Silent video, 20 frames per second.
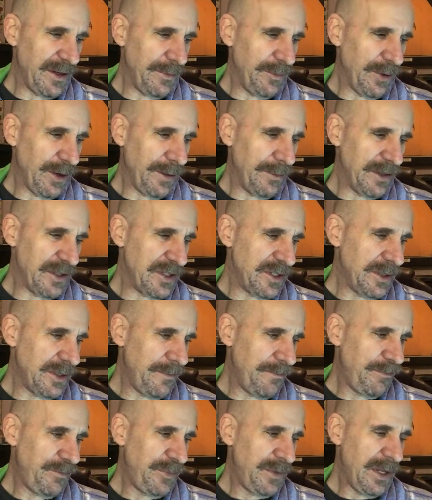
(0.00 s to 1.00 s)
I promise.
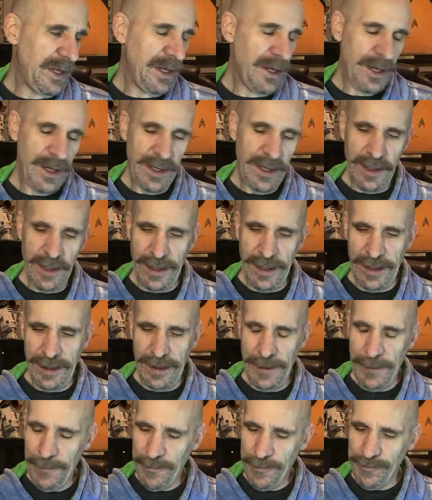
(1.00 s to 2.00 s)
Uh,